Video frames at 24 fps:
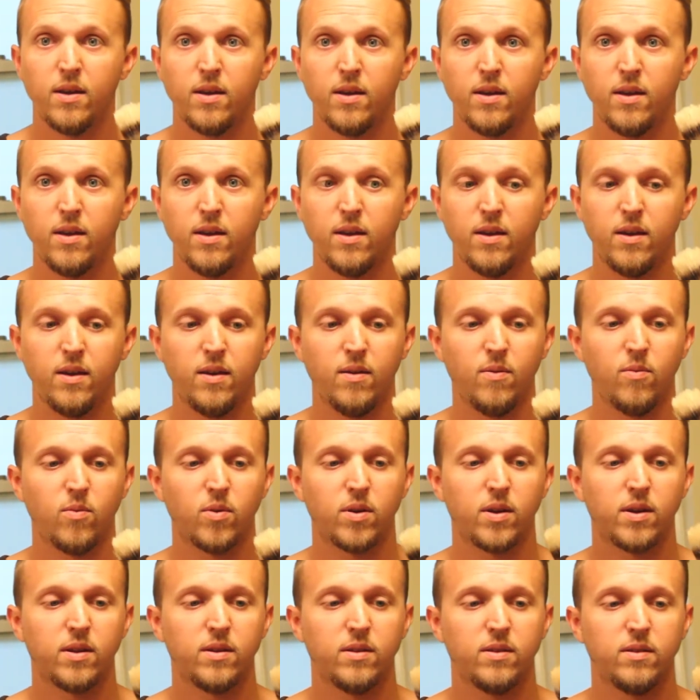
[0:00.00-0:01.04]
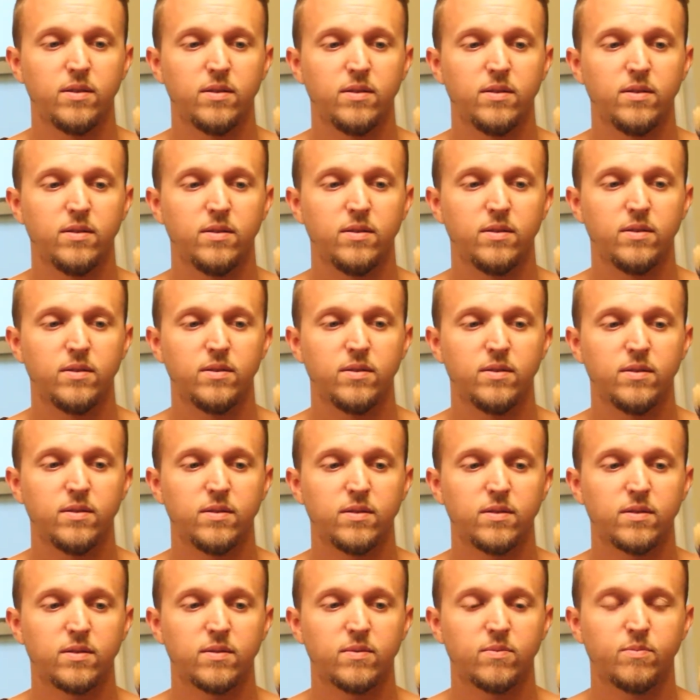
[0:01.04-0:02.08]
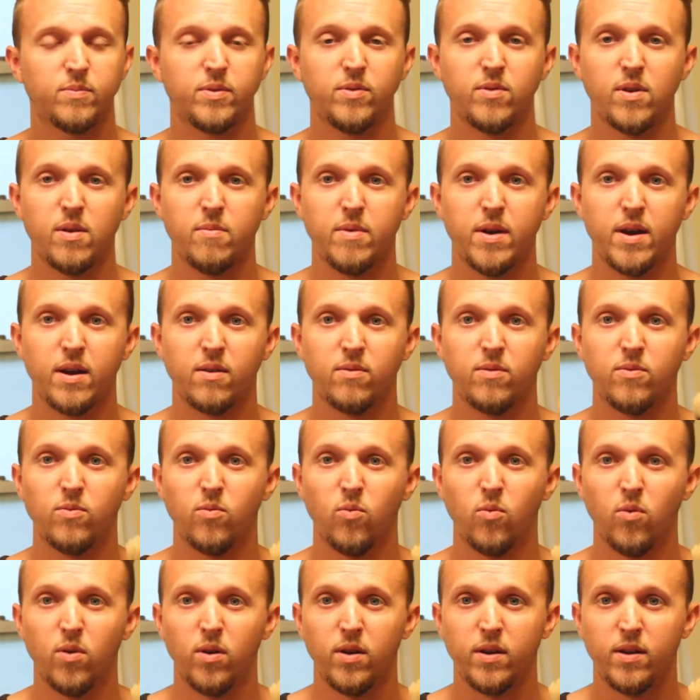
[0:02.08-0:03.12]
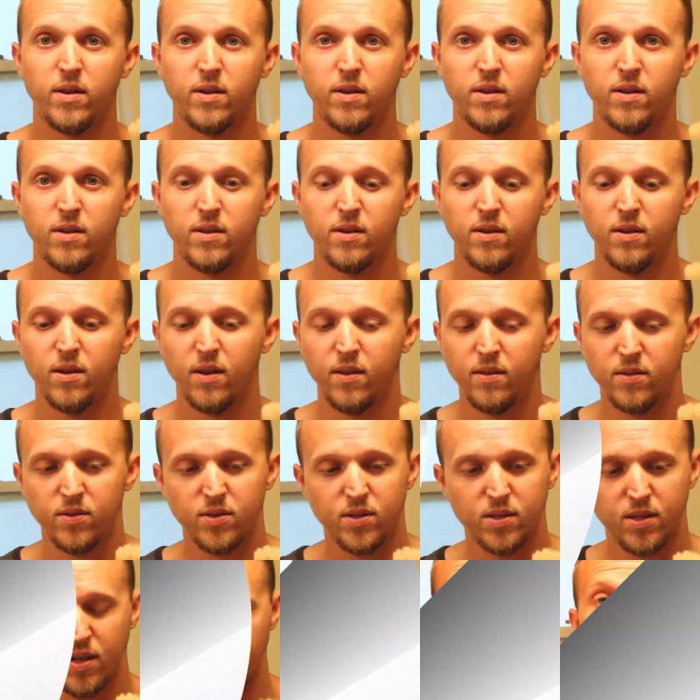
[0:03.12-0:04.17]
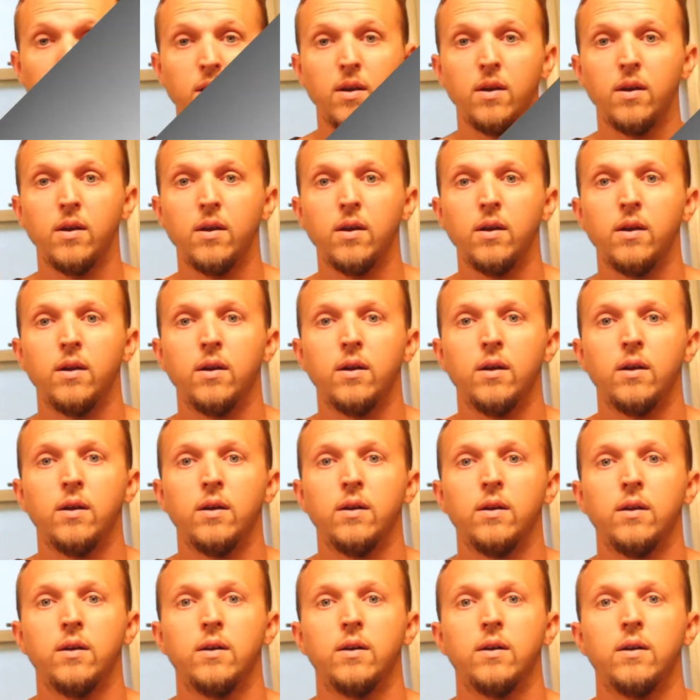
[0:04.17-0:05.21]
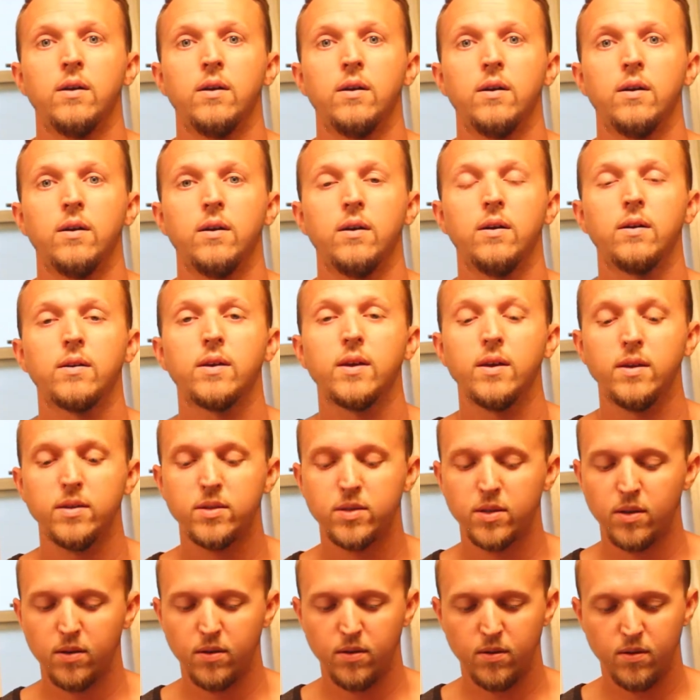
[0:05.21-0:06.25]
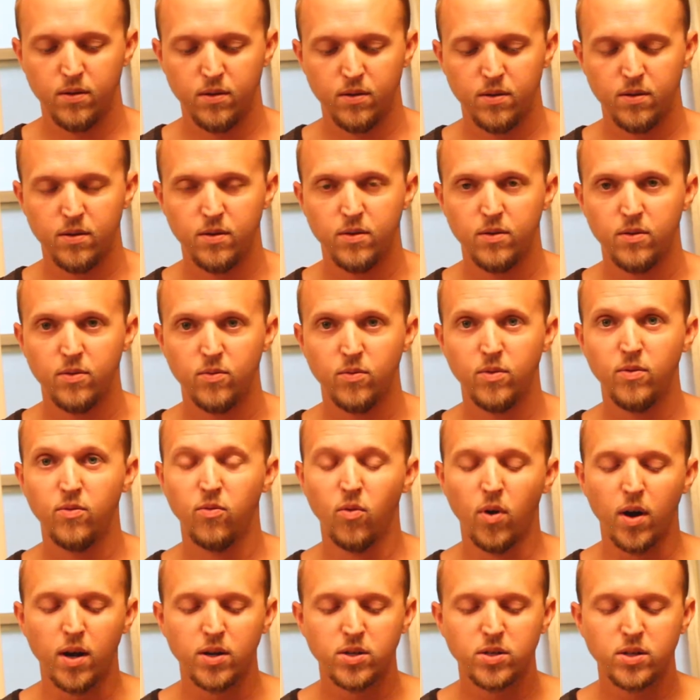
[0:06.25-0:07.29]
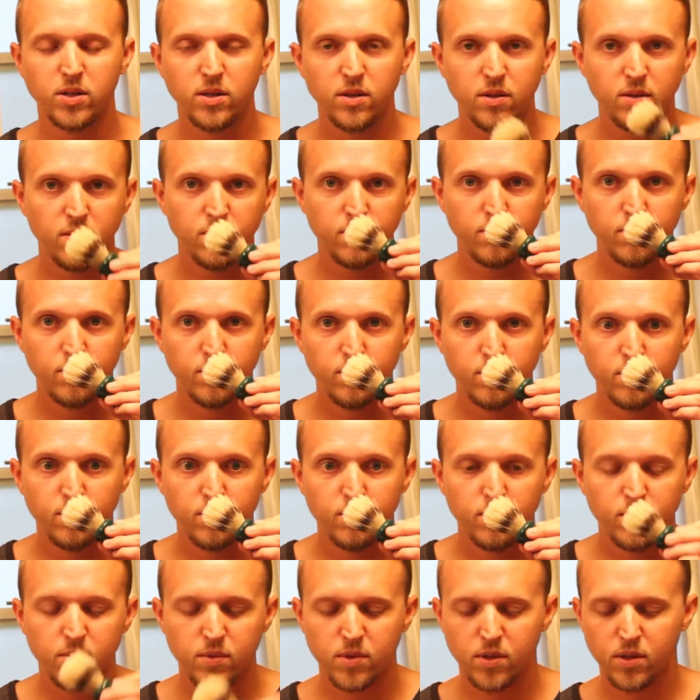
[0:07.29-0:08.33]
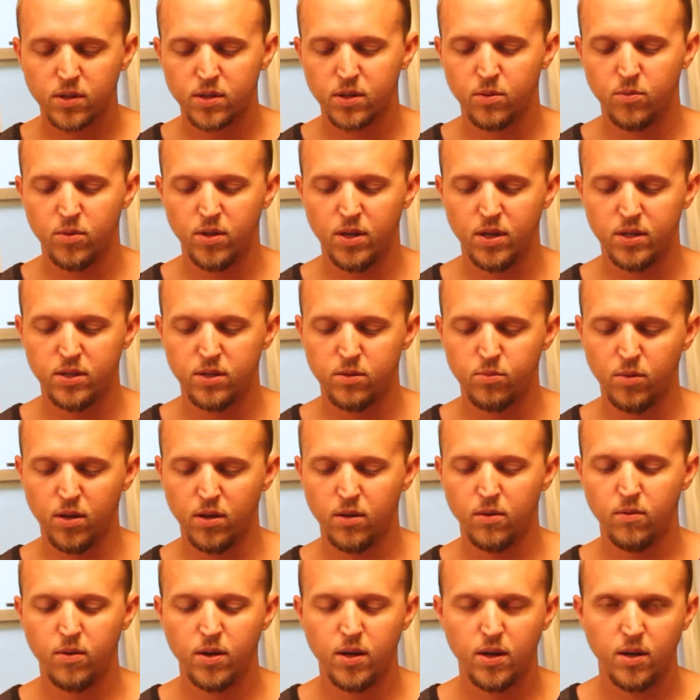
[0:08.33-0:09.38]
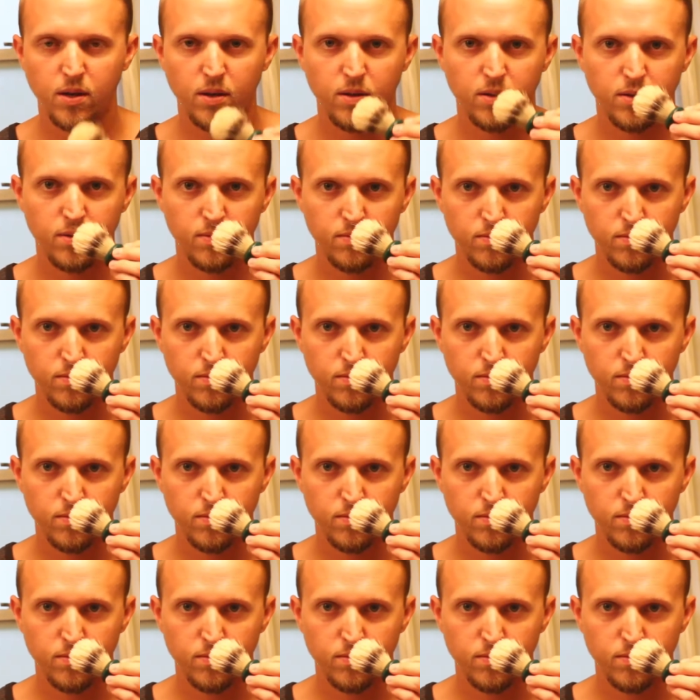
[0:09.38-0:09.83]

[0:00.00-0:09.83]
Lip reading: And we're going to be right back with one other step. Okay, so we've washed it, took some of that smell away.